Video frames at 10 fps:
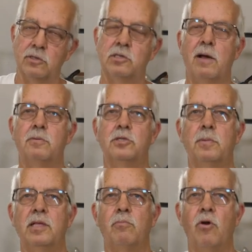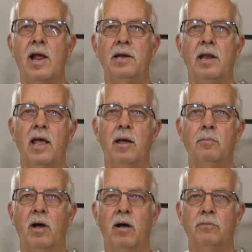This happens to be the brand
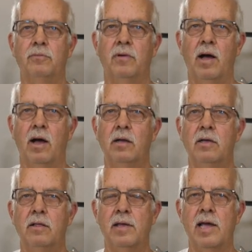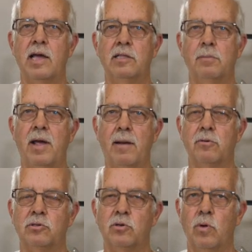name of the ink and the
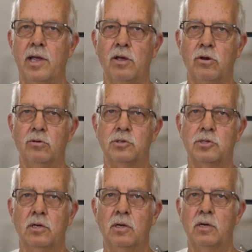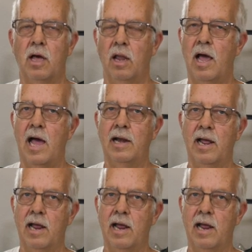papers that we use a lot.